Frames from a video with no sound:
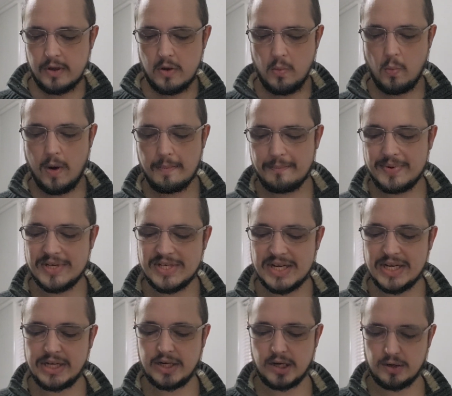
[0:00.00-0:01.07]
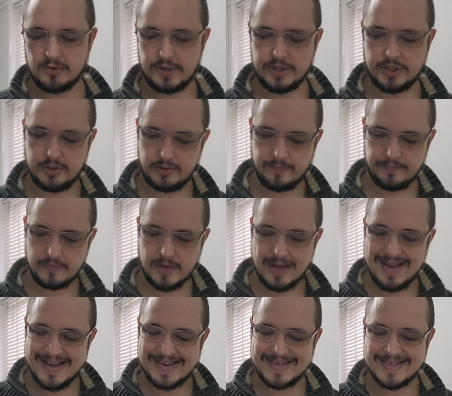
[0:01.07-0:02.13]
One particular issue
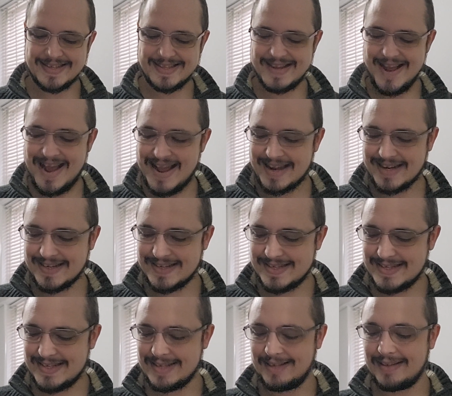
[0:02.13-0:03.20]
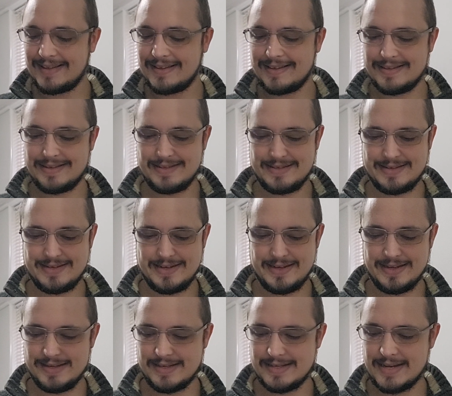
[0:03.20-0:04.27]
is that the Act
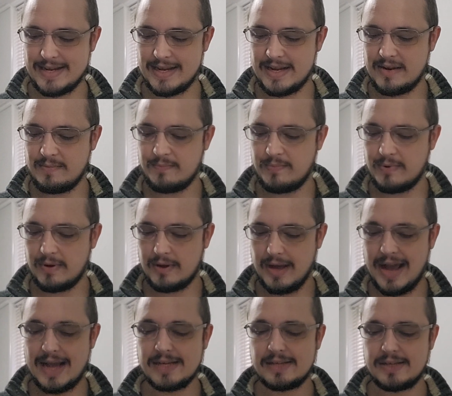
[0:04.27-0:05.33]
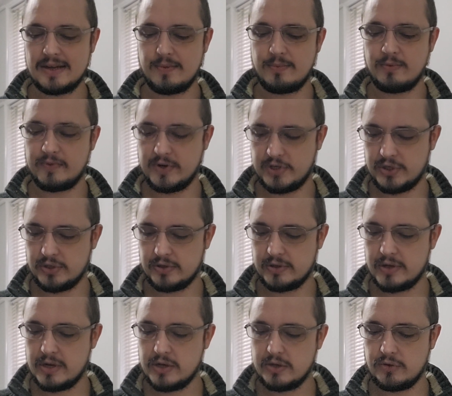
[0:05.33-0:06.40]
has a provision
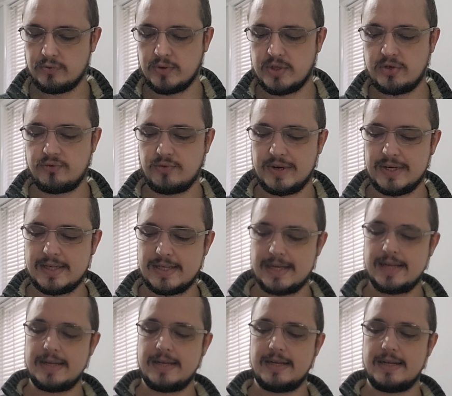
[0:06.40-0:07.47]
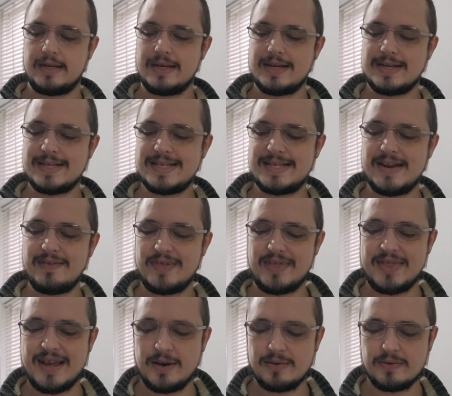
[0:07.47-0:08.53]
to restrict a
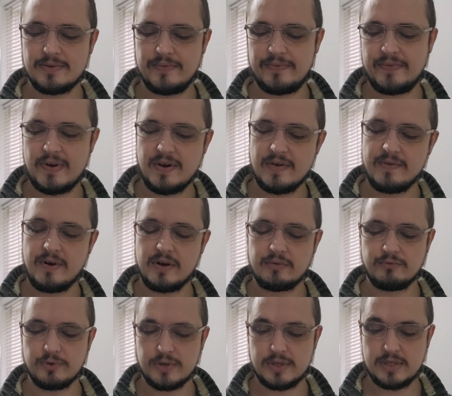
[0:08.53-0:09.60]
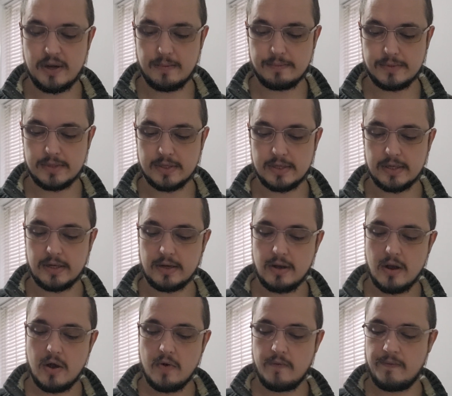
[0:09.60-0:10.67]
7,500 subsidy
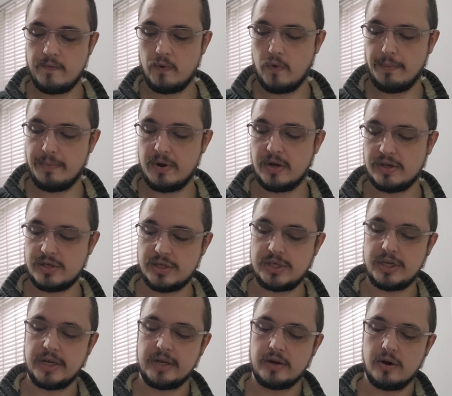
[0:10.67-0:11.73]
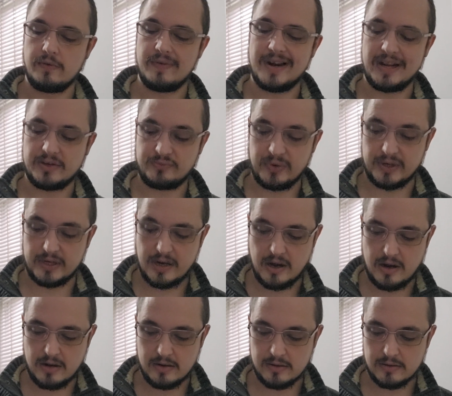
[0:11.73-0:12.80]
for purchasing of electric
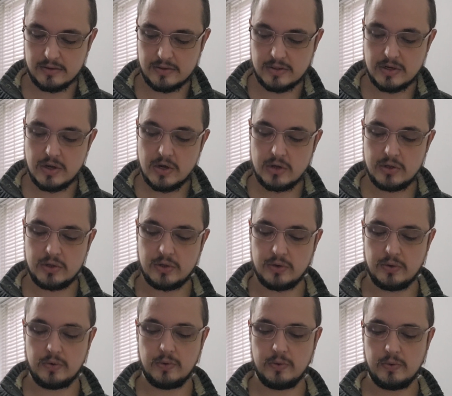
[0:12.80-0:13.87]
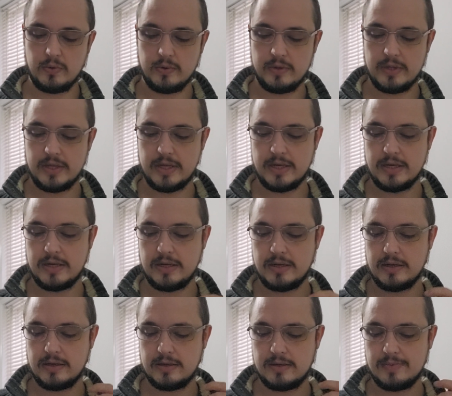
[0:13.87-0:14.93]
cars to
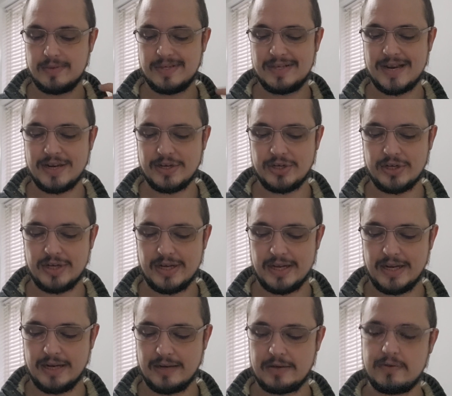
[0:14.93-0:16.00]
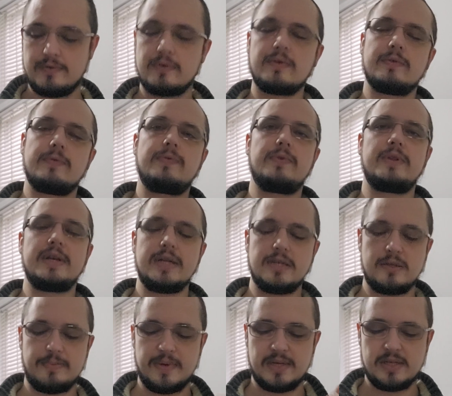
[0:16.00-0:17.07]
the substantially for these
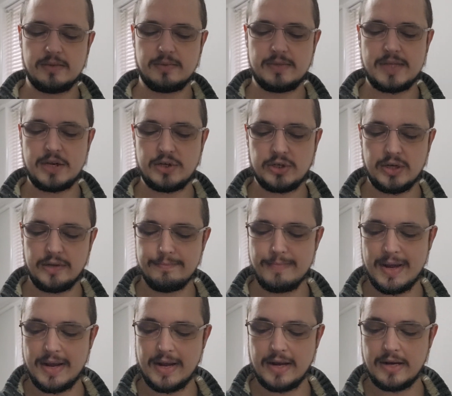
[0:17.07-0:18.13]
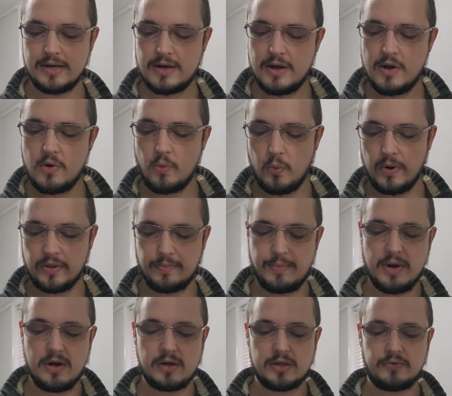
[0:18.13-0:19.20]
to be substantially made with
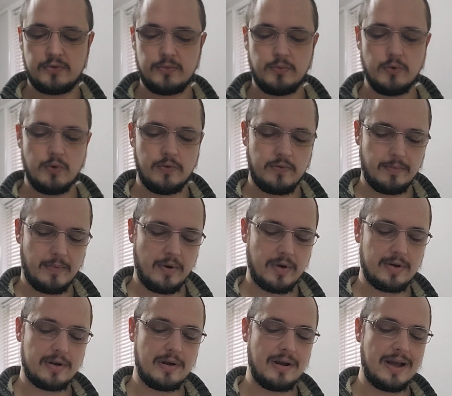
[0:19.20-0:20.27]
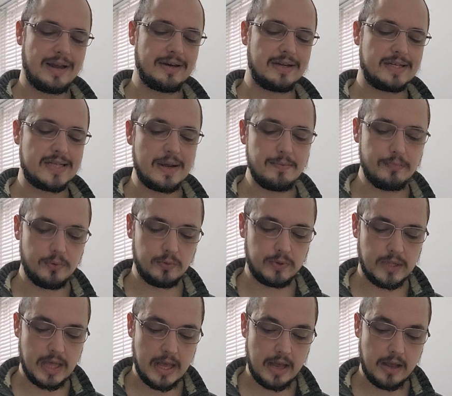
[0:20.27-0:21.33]
parts from North America and assembled
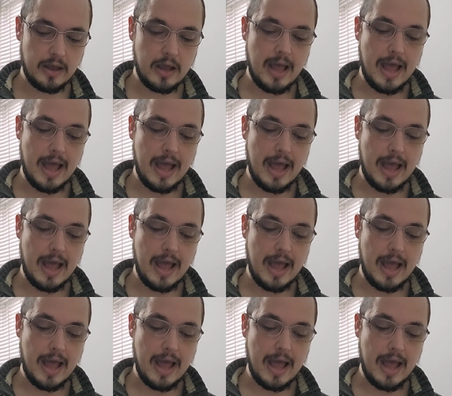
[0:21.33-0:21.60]
there,